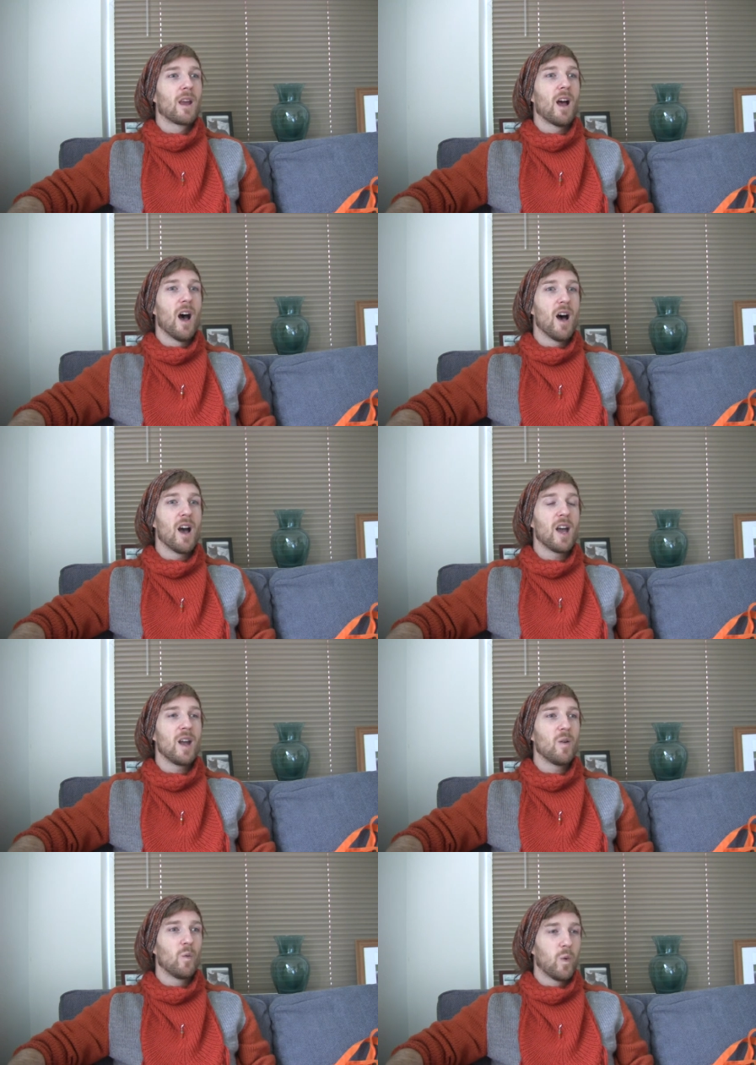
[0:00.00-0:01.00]

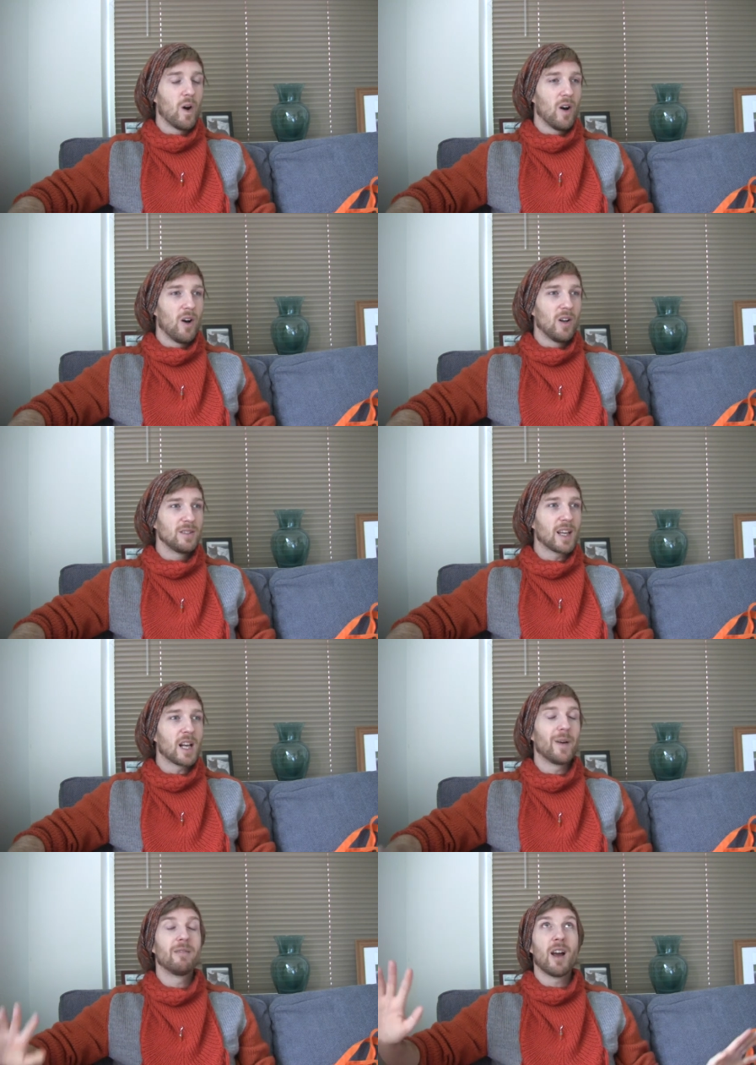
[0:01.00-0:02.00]
I kind
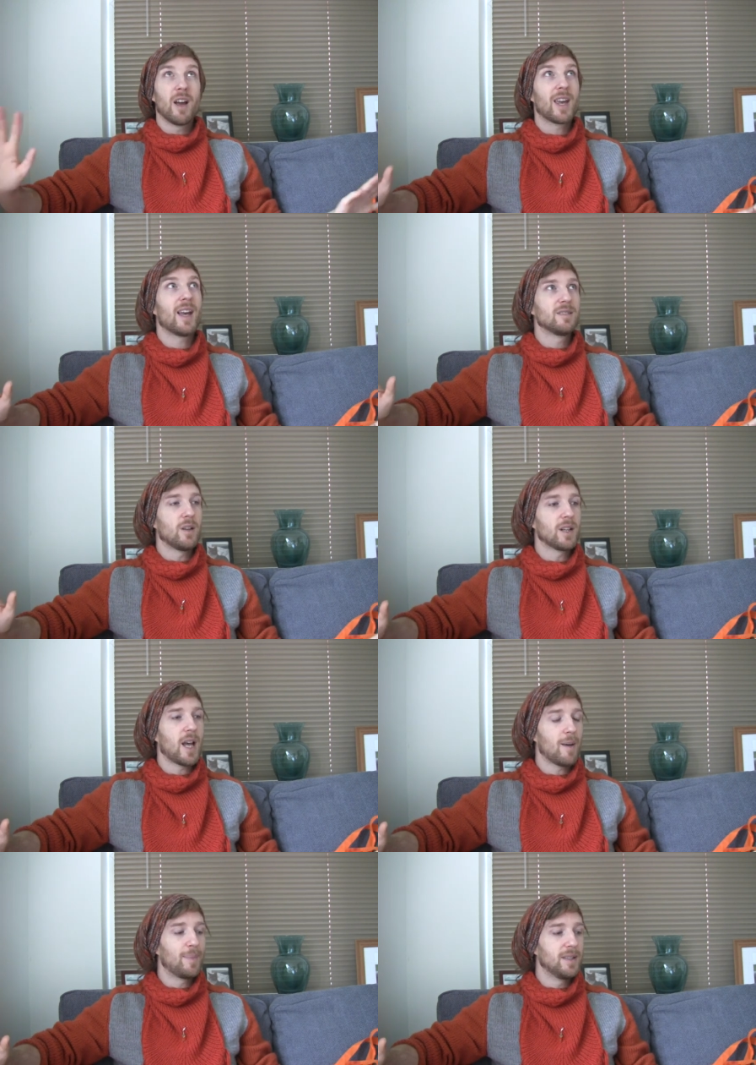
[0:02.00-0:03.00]
of went, right, okay, it's not going to
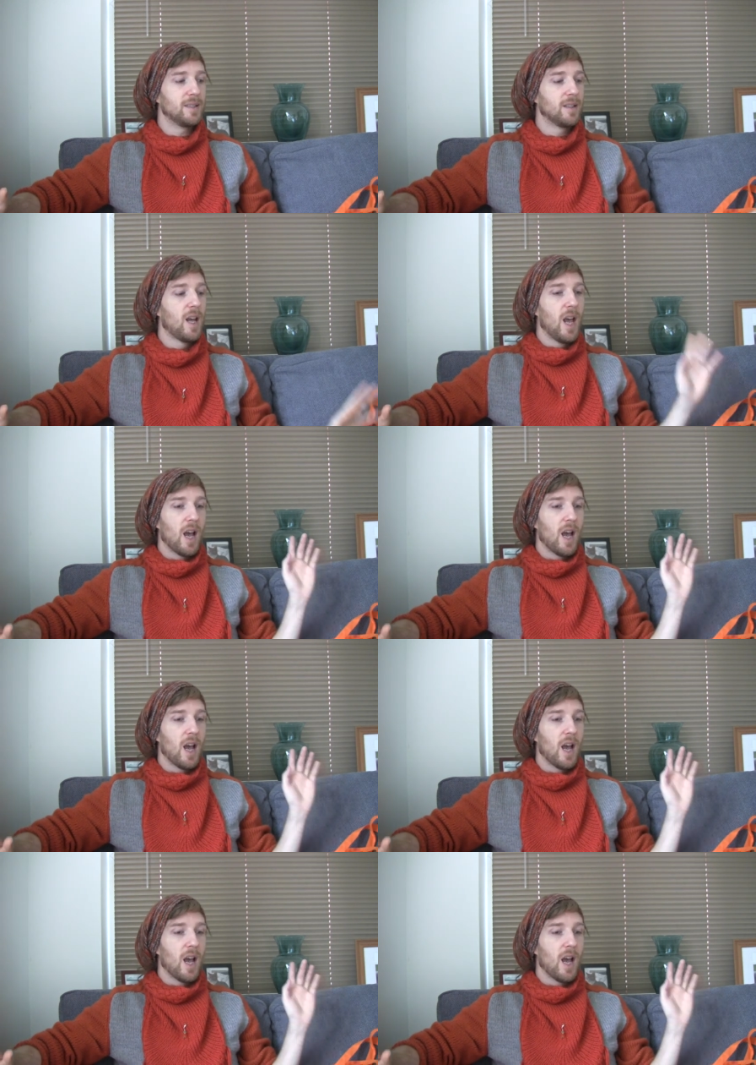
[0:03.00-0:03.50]
happen.